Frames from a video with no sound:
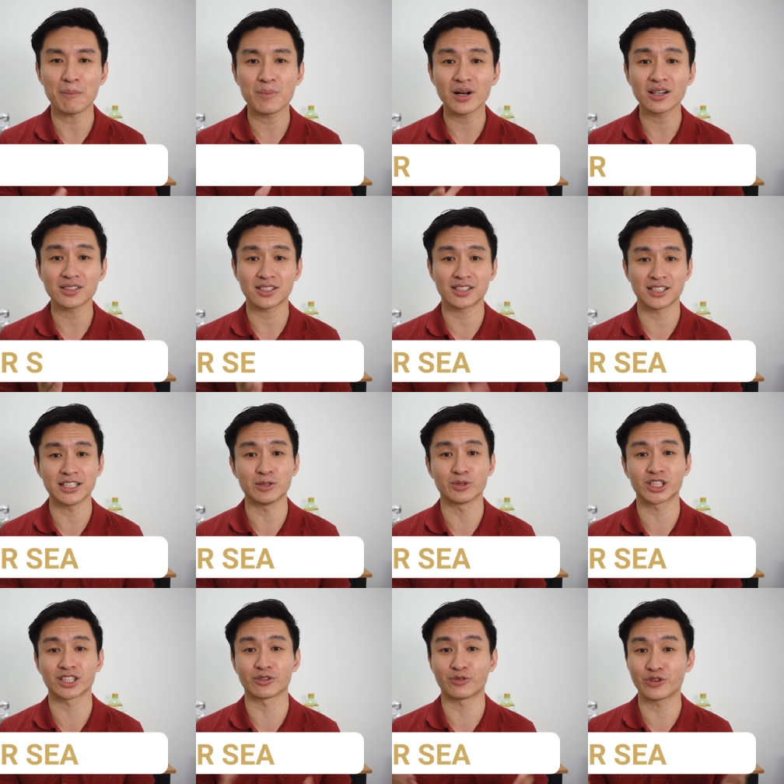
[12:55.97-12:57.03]
Amber Sea,
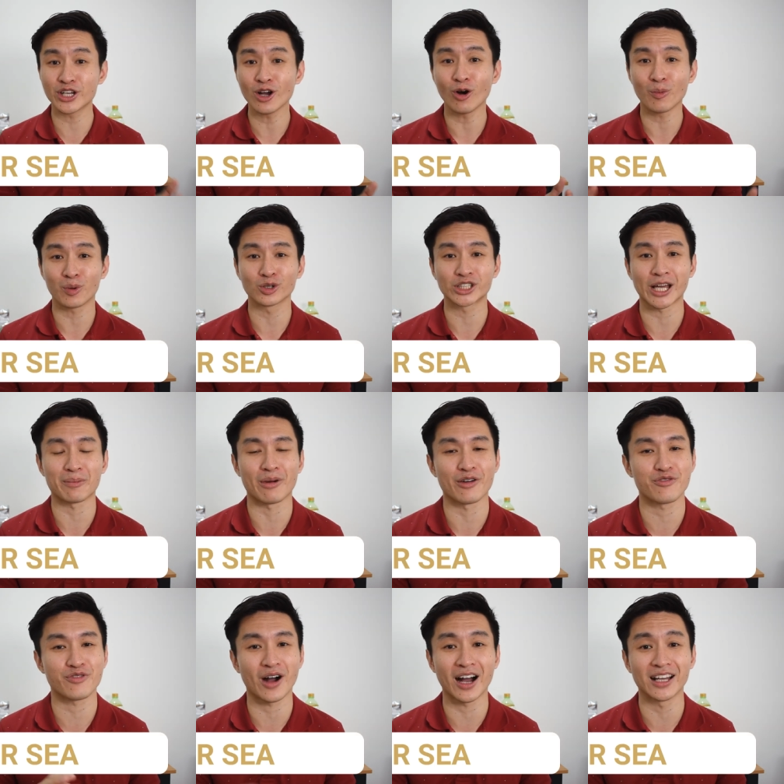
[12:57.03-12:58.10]
which is a freehold project by
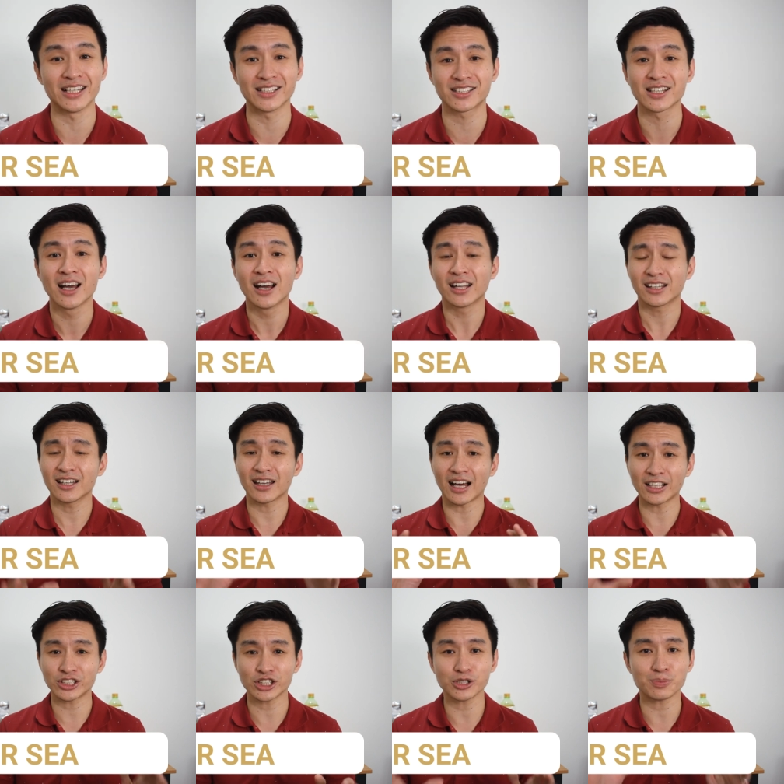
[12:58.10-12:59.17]
Far East, the
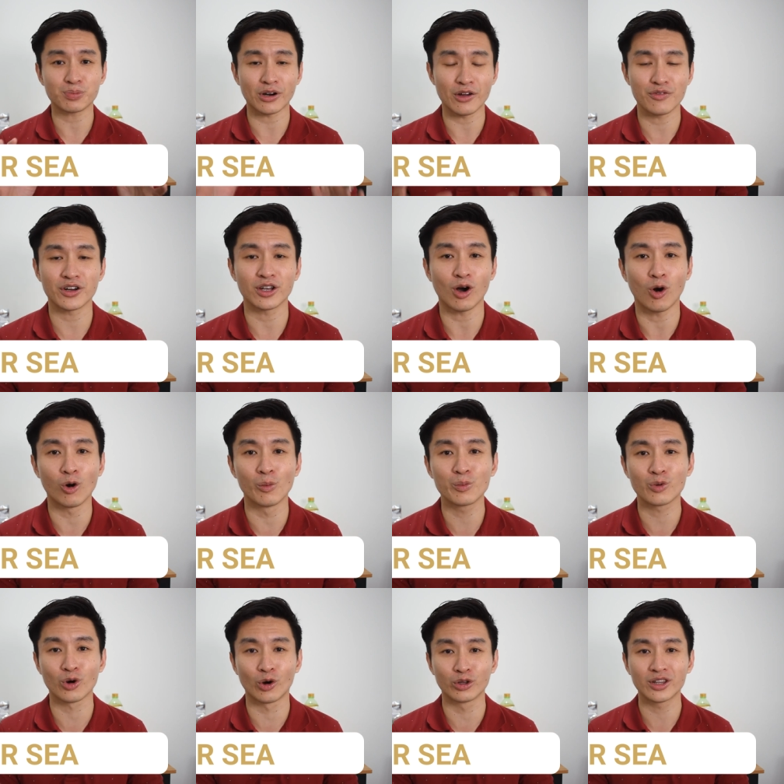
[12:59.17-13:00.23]
largest private
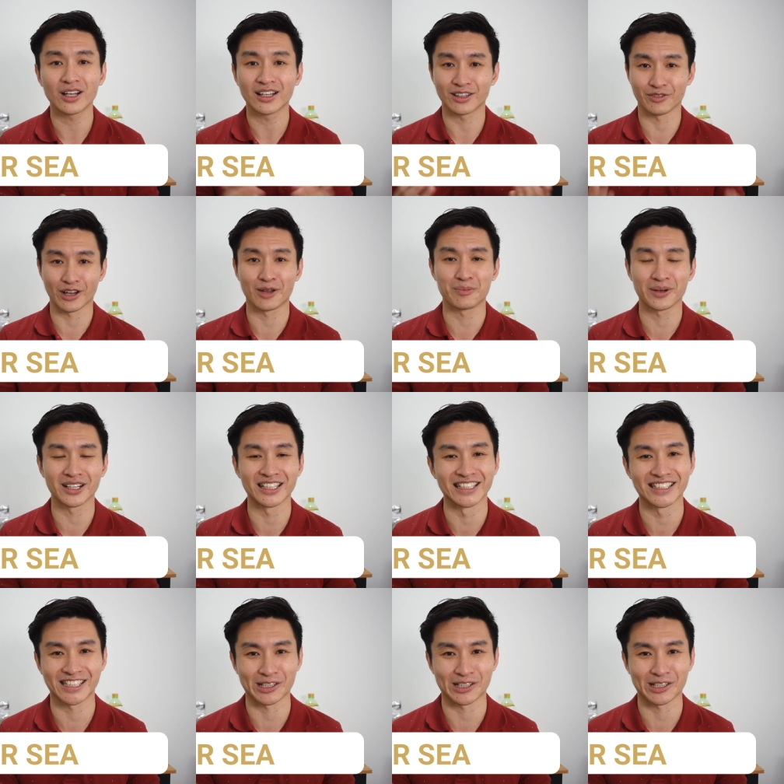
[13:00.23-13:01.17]
homegrown developer in